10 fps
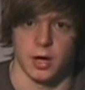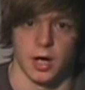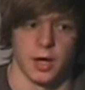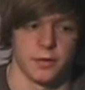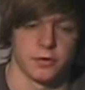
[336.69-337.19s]

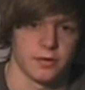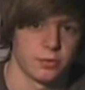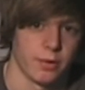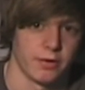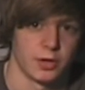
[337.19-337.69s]
The
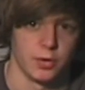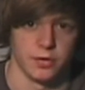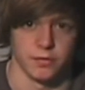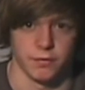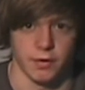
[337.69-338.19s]
software
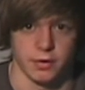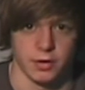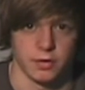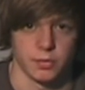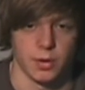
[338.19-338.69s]
included is
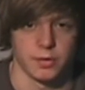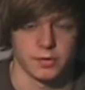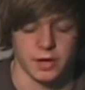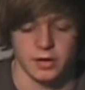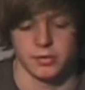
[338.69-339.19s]
very good as well.
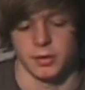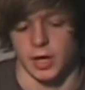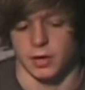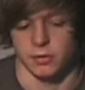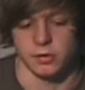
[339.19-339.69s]
It takes some
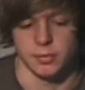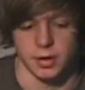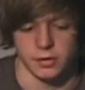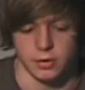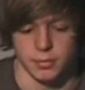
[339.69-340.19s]
getting used to,
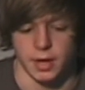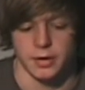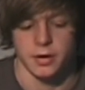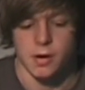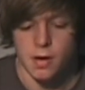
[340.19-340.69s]
but it's not
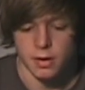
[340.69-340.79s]
bad.